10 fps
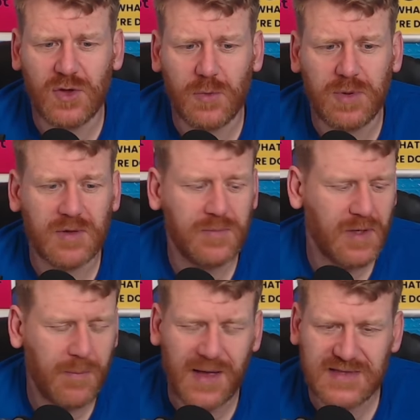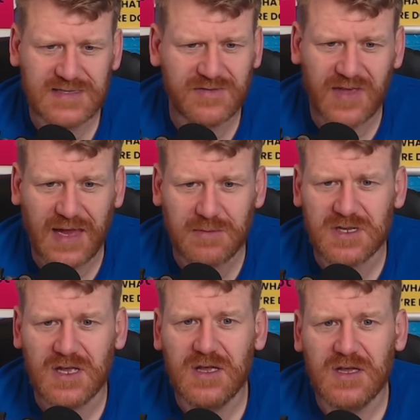A couple of competitive games,
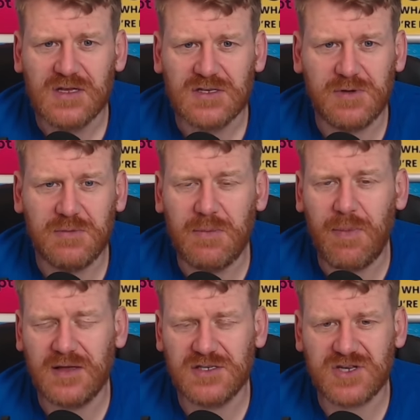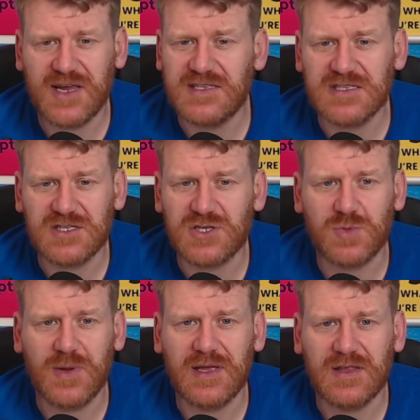so he'll be back straight into the
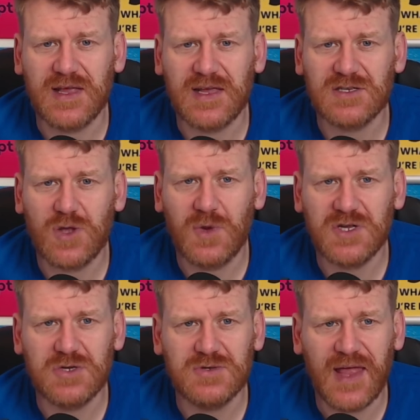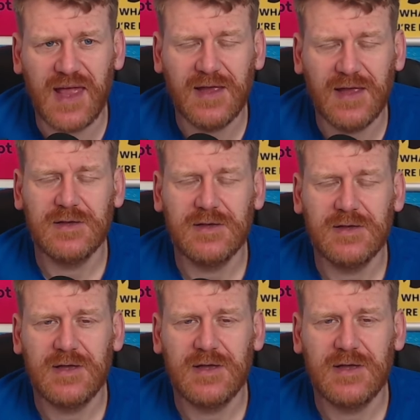swing of things, no issues there.
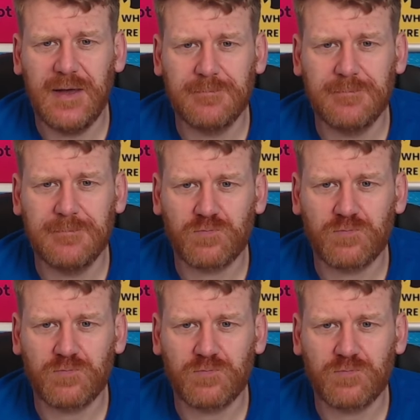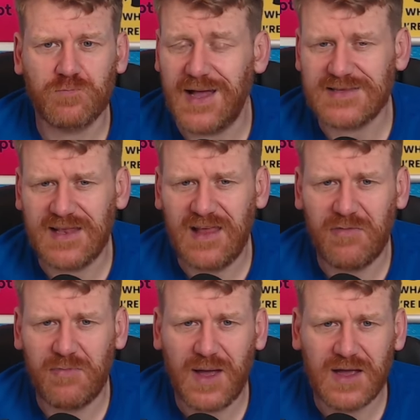Um, and he starts at
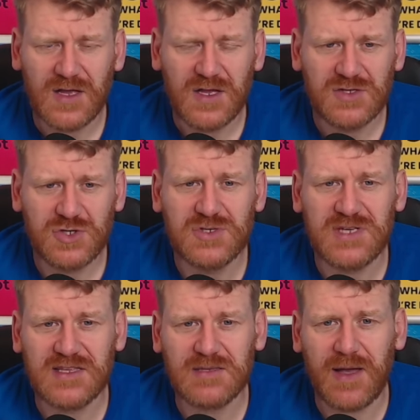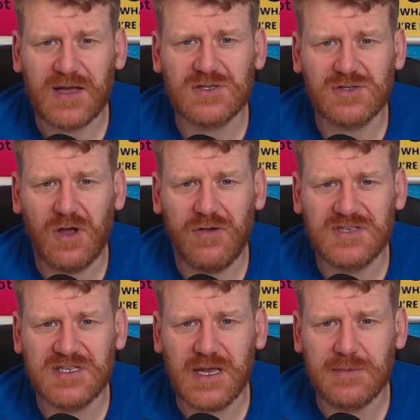left back. Two centre backs,
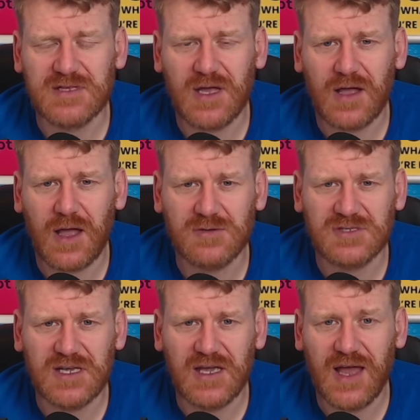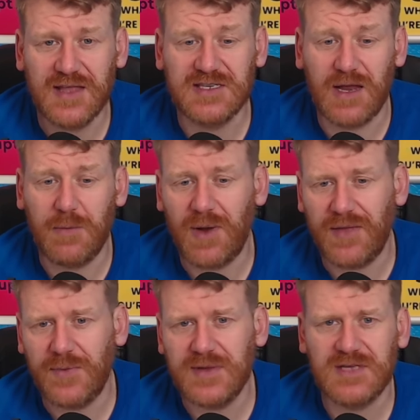obviously James Tarkowski and Jarrad
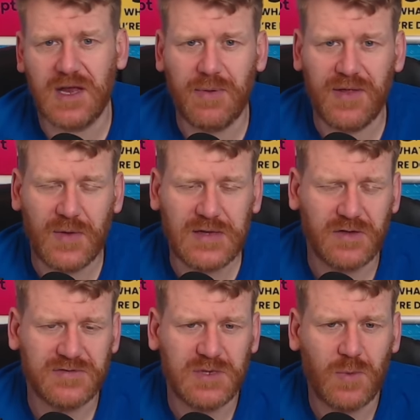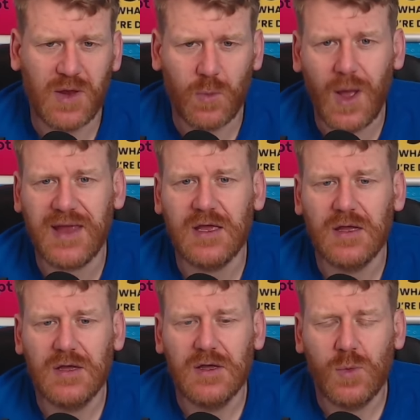Branthwaite. Jarrad Branthwaite obviously went away
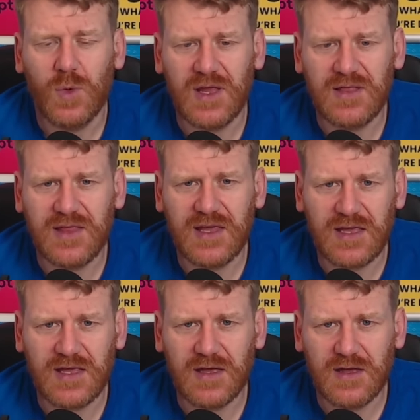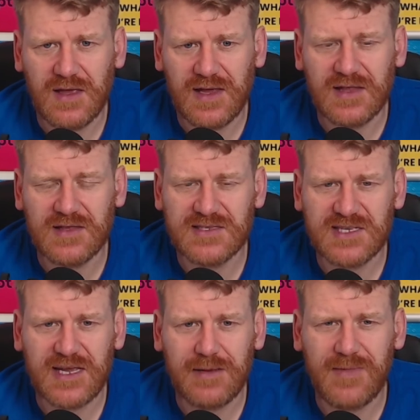with the England
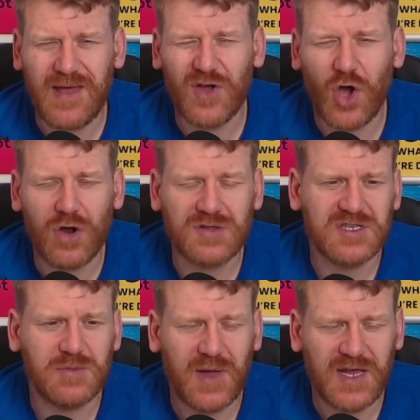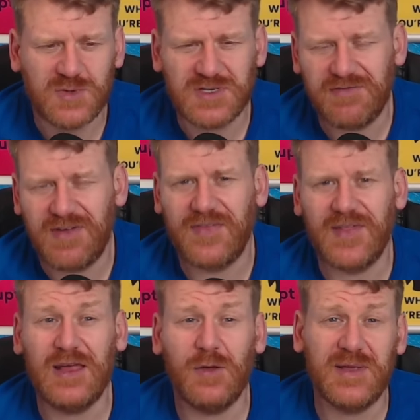team. Never got onto the pitch, which I found
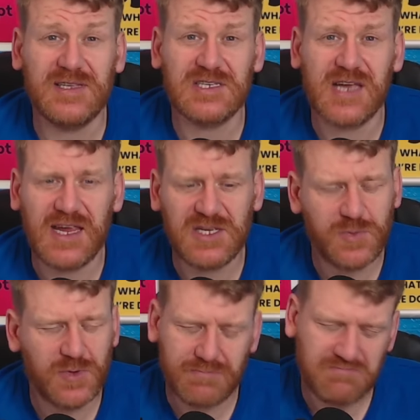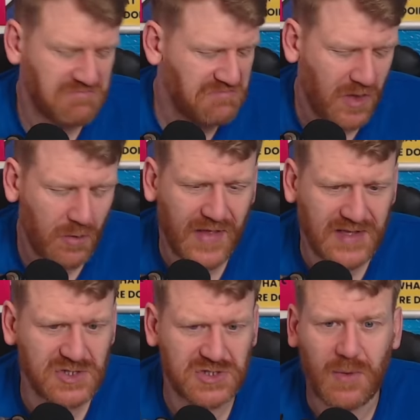a little bit strange, but you know
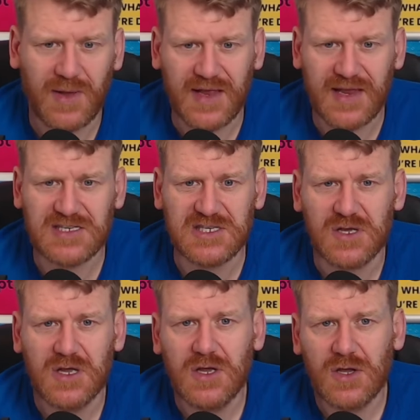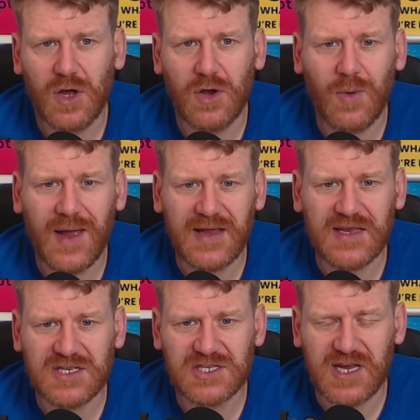that's just the way it is. He's gone away and
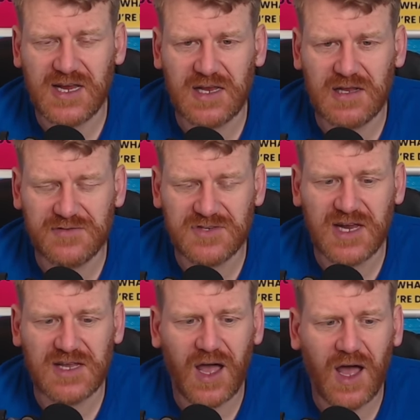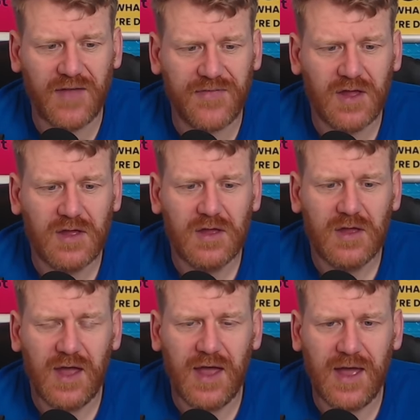he's trained. He'll have trained hard
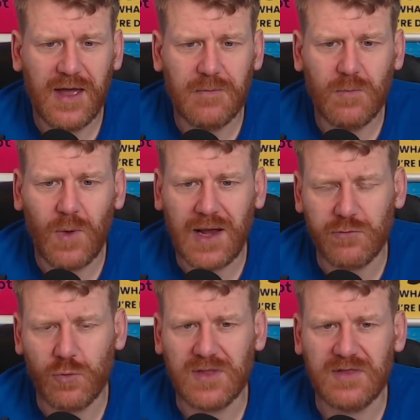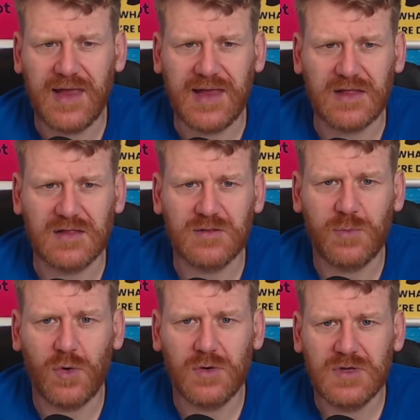um, while he was with England,
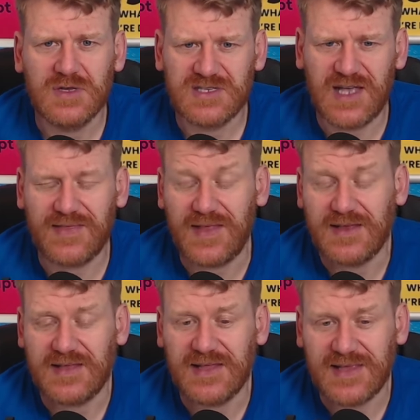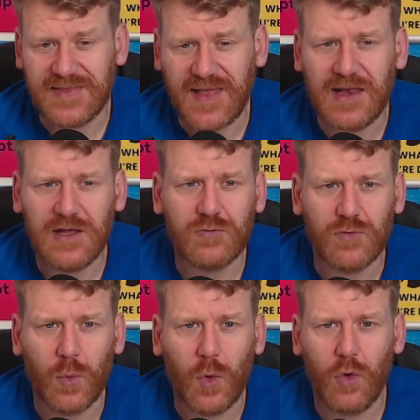but sad that he didn't get that little
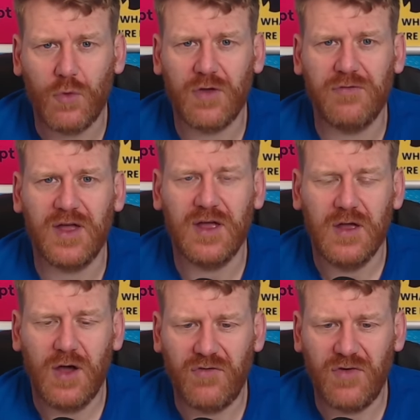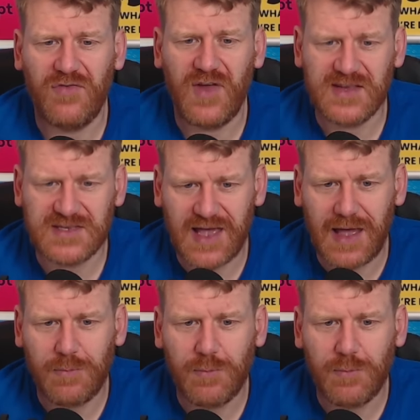reward of a of a first cap.